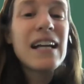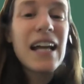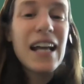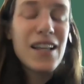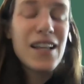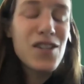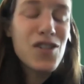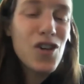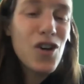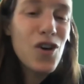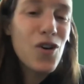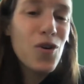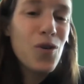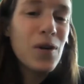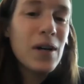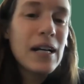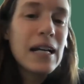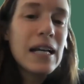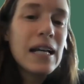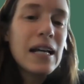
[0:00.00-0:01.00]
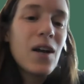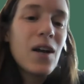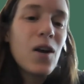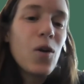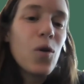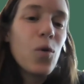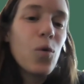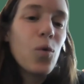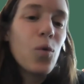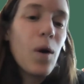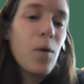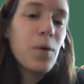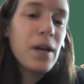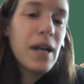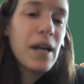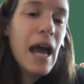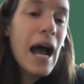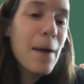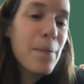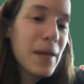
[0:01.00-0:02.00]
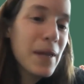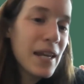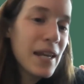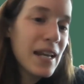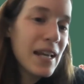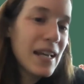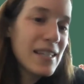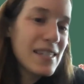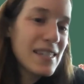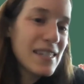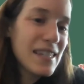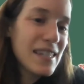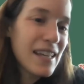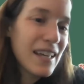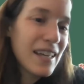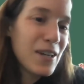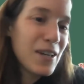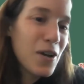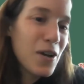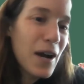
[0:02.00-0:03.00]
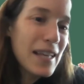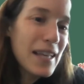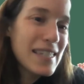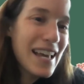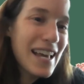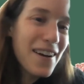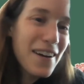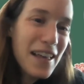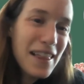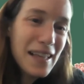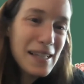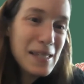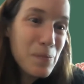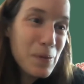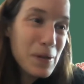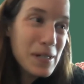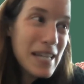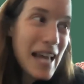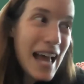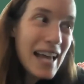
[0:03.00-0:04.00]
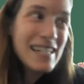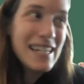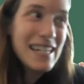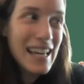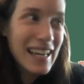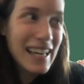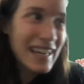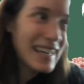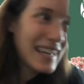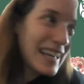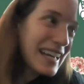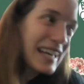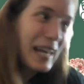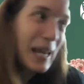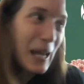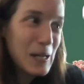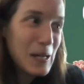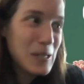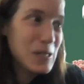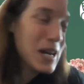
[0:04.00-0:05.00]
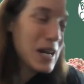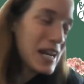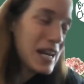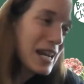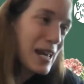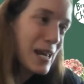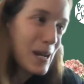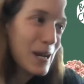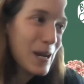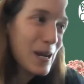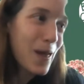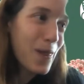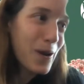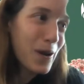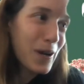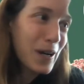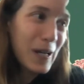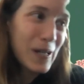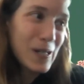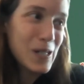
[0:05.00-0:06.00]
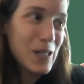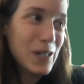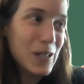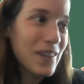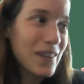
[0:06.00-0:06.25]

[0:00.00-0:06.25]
And so what would happen is, you know, I'd say, okay, let's pretend to engage in another issue.